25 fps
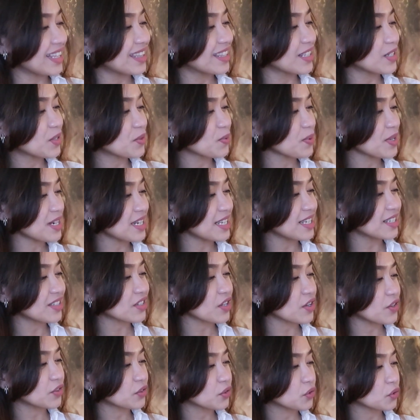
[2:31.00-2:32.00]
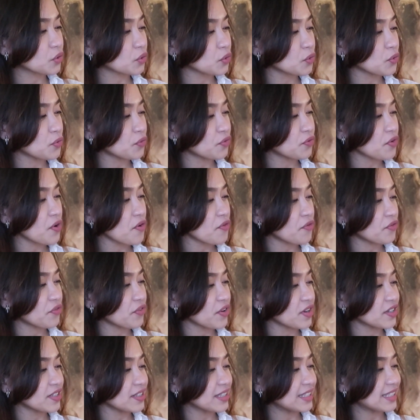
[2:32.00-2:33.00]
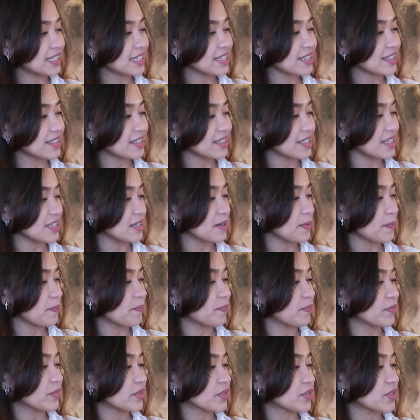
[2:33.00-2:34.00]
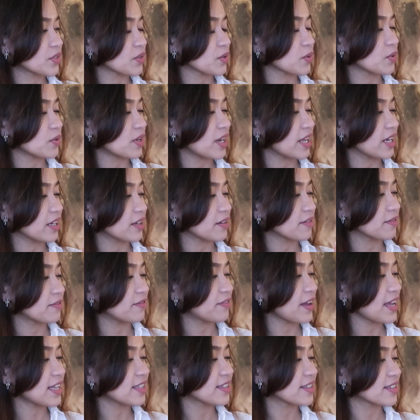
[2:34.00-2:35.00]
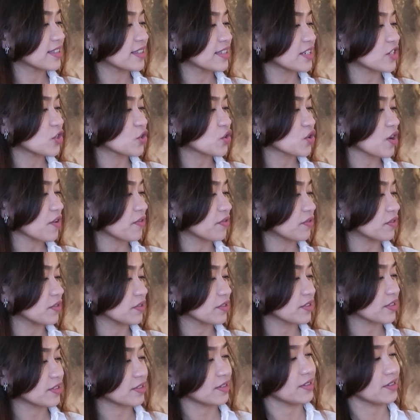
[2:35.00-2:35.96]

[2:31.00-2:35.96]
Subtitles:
this one is Truffe Fantasy. So like fantasy truffles.